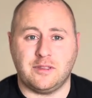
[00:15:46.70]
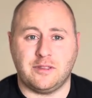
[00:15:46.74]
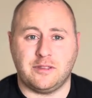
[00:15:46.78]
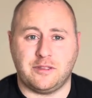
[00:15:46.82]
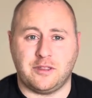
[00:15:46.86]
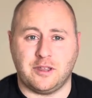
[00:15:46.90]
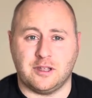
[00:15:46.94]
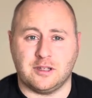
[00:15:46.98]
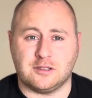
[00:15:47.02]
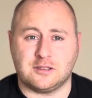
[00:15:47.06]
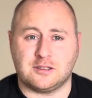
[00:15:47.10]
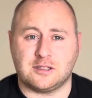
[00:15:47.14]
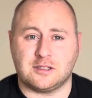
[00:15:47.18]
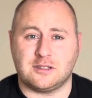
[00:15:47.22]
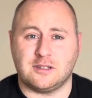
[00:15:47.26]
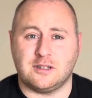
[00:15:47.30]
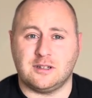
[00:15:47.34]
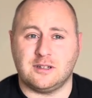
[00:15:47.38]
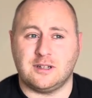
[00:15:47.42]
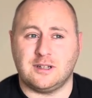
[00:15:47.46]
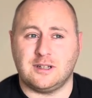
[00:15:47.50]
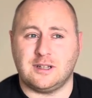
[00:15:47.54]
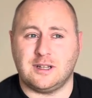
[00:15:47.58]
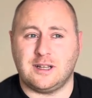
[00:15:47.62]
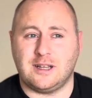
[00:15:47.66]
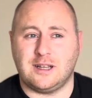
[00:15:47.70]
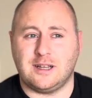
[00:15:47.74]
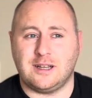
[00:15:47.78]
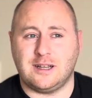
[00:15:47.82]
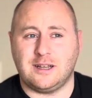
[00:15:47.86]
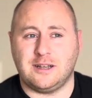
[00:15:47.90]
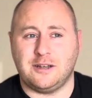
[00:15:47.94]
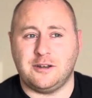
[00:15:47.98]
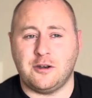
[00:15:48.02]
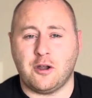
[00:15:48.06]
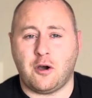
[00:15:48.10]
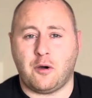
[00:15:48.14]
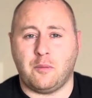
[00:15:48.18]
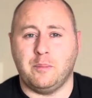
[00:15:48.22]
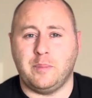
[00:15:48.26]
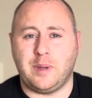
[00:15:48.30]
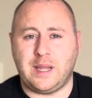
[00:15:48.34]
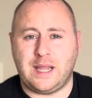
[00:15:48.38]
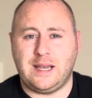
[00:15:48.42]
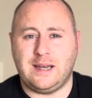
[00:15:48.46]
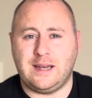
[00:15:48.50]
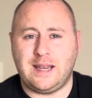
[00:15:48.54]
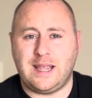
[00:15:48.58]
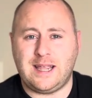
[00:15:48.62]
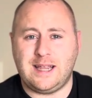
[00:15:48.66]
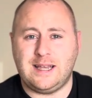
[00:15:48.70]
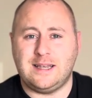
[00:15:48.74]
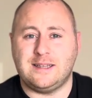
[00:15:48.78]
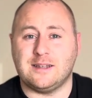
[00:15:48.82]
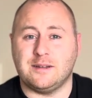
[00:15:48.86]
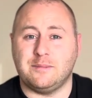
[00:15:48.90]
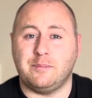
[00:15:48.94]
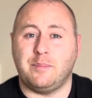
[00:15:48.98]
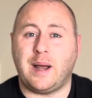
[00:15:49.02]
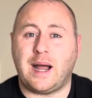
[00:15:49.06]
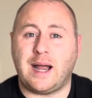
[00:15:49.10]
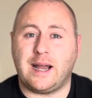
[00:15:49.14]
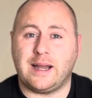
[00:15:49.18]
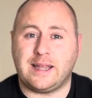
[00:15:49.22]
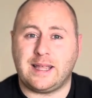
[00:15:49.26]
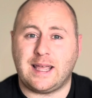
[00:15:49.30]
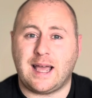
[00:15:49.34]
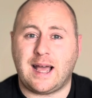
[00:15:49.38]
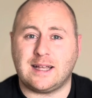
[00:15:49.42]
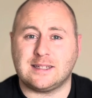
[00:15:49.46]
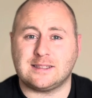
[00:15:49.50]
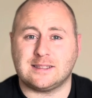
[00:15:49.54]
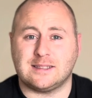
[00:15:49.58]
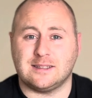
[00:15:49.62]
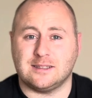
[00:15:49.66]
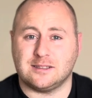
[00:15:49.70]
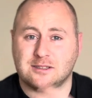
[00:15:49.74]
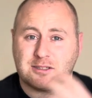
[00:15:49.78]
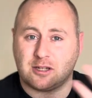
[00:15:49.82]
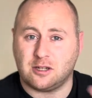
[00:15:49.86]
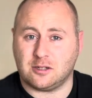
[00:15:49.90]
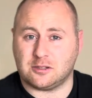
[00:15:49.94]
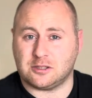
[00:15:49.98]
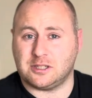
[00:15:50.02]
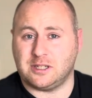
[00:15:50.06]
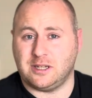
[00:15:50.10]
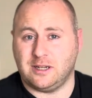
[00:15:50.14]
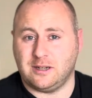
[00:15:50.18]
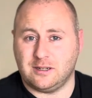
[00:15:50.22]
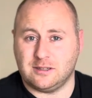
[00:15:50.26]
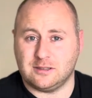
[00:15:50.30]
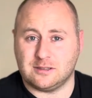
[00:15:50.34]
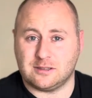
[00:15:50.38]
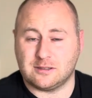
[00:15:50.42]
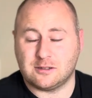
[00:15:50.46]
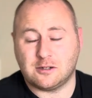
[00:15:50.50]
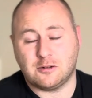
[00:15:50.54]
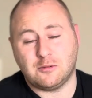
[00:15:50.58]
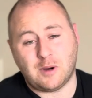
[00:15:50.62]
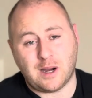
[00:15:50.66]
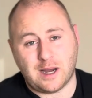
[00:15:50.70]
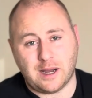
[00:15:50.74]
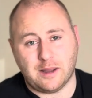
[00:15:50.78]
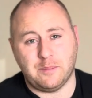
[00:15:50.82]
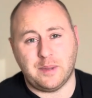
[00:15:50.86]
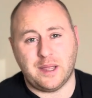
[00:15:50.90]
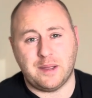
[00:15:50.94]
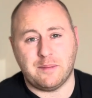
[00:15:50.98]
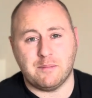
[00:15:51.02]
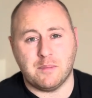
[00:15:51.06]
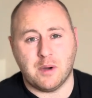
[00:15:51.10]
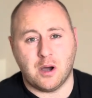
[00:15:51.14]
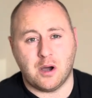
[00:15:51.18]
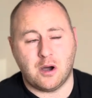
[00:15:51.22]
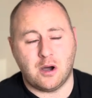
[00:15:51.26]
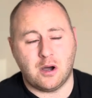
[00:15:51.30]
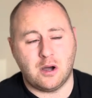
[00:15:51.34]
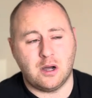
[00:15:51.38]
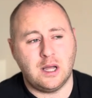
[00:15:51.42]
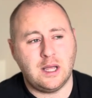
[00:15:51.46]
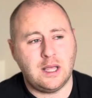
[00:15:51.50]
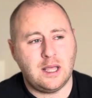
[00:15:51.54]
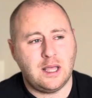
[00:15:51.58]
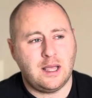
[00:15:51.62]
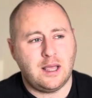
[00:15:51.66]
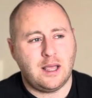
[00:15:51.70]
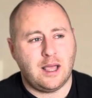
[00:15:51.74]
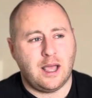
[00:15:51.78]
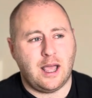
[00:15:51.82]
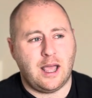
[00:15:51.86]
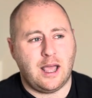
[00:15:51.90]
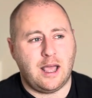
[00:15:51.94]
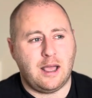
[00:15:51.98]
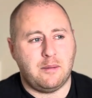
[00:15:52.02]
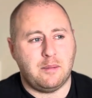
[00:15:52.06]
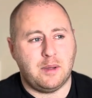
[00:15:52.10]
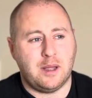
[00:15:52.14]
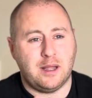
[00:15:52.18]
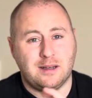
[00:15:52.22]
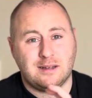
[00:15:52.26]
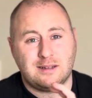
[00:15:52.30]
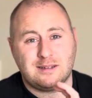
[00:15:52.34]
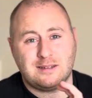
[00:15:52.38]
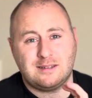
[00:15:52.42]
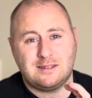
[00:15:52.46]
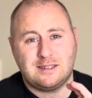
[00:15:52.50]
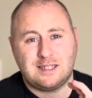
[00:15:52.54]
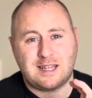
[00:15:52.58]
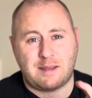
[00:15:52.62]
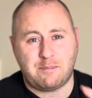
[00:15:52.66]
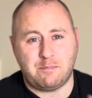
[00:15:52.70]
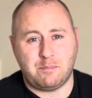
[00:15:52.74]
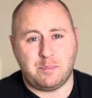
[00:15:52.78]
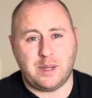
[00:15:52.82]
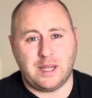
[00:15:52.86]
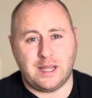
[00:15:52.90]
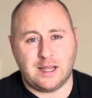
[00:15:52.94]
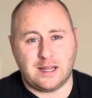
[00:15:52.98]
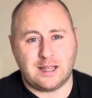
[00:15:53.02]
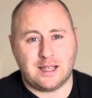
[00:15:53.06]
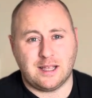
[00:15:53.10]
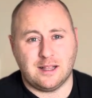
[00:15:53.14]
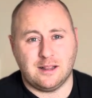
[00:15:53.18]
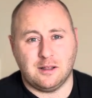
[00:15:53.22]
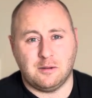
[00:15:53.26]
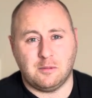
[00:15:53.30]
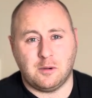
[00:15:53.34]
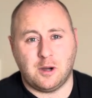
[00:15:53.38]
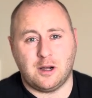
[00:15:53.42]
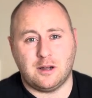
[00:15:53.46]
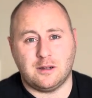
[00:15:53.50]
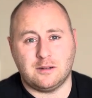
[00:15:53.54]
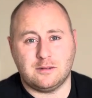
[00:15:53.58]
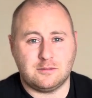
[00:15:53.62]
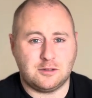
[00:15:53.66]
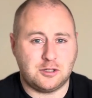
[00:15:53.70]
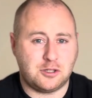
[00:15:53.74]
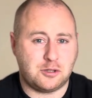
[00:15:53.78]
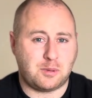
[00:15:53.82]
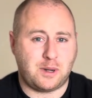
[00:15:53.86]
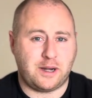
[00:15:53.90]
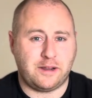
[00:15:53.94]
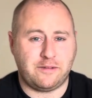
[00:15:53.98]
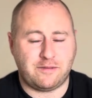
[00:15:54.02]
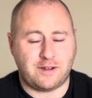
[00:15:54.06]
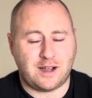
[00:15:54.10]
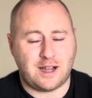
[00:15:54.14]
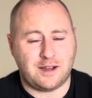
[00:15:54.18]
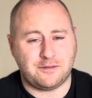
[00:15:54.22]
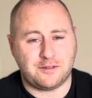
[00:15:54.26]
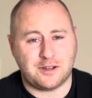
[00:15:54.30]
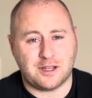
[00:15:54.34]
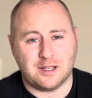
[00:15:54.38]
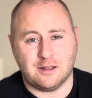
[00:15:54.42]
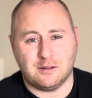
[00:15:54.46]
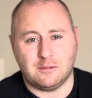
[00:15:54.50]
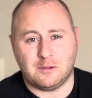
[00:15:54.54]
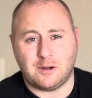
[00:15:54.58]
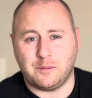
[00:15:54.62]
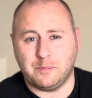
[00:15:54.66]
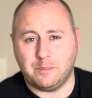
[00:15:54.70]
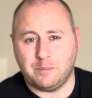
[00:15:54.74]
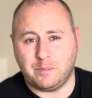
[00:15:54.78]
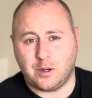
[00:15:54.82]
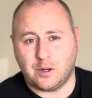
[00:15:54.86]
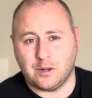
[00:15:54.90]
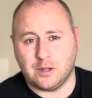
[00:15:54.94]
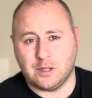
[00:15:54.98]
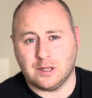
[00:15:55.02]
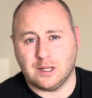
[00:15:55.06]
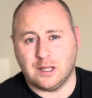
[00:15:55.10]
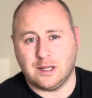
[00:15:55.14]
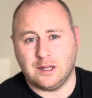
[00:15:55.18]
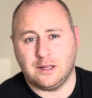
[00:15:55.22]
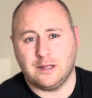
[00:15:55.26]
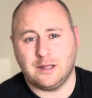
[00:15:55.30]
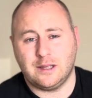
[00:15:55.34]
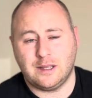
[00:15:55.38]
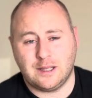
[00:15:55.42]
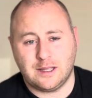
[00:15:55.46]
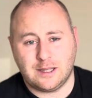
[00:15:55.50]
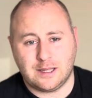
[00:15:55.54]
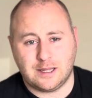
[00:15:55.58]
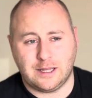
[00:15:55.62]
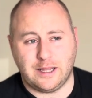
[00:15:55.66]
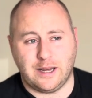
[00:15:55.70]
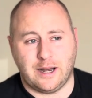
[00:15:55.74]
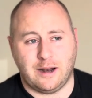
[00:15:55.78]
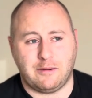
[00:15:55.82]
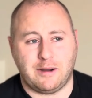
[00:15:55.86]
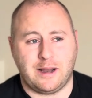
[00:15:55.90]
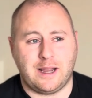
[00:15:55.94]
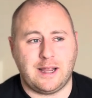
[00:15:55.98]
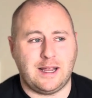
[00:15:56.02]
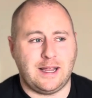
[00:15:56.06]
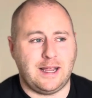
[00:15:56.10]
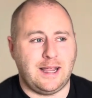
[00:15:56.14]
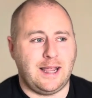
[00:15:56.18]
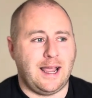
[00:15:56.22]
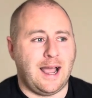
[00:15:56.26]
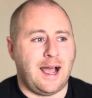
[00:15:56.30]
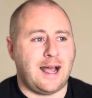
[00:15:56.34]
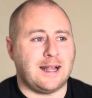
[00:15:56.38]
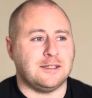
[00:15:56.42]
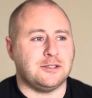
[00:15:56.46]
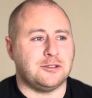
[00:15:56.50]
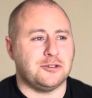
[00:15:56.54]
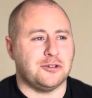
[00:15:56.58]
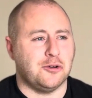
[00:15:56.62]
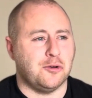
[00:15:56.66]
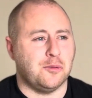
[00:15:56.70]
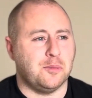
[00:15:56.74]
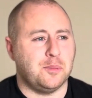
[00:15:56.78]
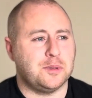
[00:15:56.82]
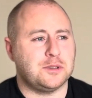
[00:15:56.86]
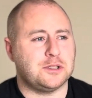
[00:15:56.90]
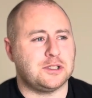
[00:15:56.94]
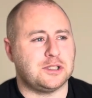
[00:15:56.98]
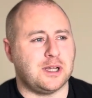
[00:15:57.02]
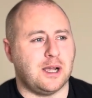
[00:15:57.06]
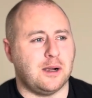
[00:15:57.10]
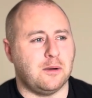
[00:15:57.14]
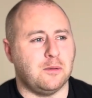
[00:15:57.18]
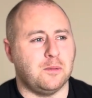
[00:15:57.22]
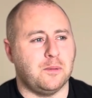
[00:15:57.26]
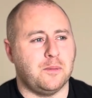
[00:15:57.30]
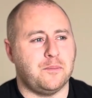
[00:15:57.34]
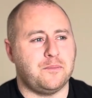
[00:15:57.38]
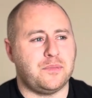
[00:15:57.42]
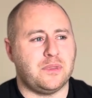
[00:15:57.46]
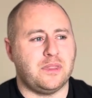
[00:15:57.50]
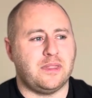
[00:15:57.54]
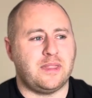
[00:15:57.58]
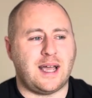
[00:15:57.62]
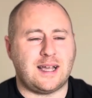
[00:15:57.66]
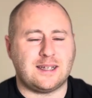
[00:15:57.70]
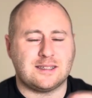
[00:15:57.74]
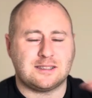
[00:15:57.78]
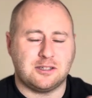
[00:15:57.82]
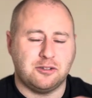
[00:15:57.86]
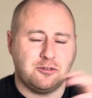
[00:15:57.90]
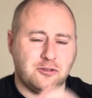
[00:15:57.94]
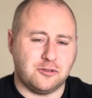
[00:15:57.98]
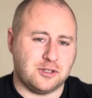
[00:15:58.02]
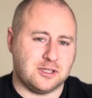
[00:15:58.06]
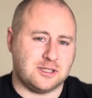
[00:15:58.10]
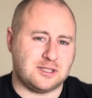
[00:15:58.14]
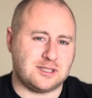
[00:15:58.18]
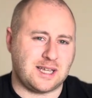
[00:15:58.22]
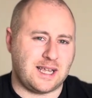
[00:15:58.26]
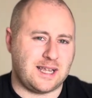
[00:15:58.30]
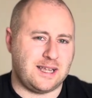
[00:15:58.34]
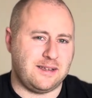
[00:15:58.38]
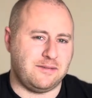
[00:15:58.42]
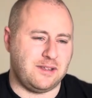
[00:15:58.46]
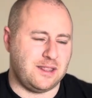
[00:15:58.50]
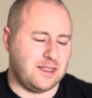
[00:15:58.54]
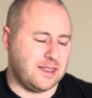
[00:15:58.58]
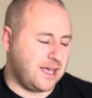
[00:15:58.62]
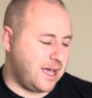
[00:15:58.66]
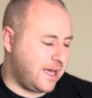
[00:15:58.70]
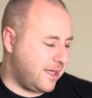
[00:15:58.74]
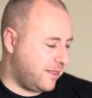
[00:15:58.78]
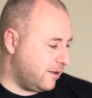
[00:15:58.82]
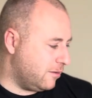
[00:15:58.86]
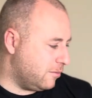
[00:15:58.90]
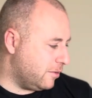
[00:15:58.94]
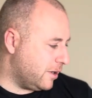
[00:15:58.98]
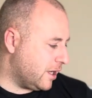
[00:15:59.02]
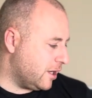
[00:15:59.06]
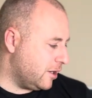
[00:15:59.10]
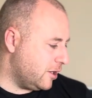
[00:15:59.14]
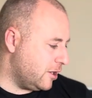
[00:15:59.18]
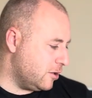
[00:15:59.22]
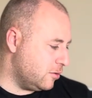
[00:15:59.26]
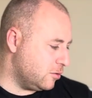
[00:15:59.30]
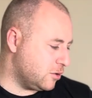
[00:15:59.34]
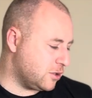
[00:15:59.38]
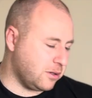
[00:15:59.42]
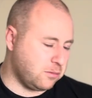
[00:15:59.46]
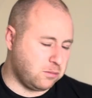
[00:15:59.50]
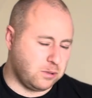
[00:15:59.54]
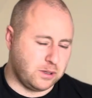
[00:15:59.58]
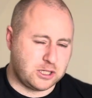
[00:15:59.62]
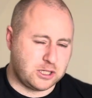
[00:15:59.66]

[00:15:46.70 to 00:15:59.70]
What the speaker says: that's not being heated by gas, that's costing us quite a bit more. At 10p a kilowatt, 25 kilowatt boiler, you know, it adds up. So that's another saving there that we can use. So we're